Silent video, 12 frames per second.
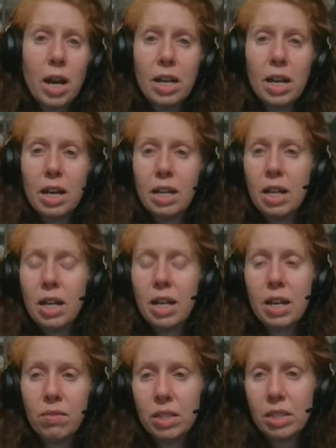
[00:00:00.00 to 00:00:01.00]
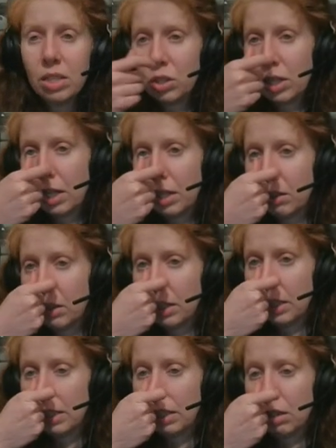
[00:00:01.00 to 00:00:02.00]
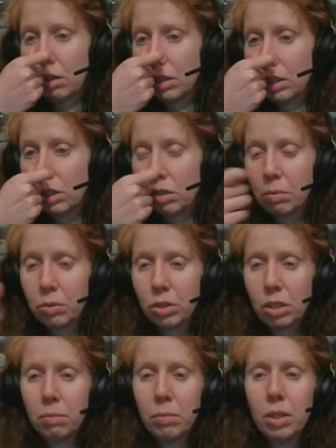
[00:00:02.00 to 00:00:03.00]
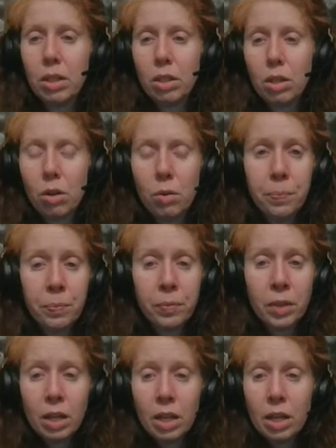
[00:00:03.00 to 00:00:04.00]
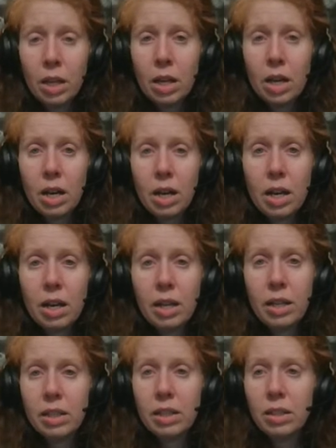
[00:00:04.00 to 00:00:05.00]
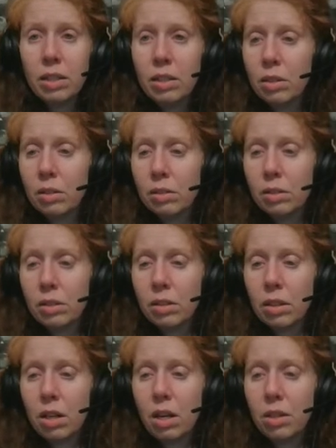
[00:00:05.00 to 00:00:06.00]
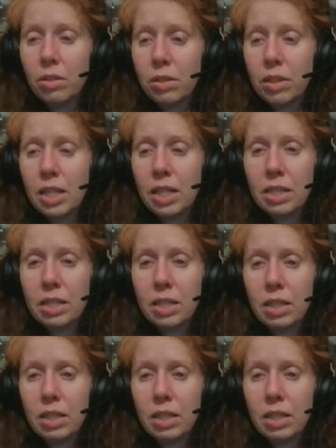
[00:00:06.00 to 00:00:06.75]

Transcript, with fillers: on. I'll have this channel linked in our description below. Uh, other things,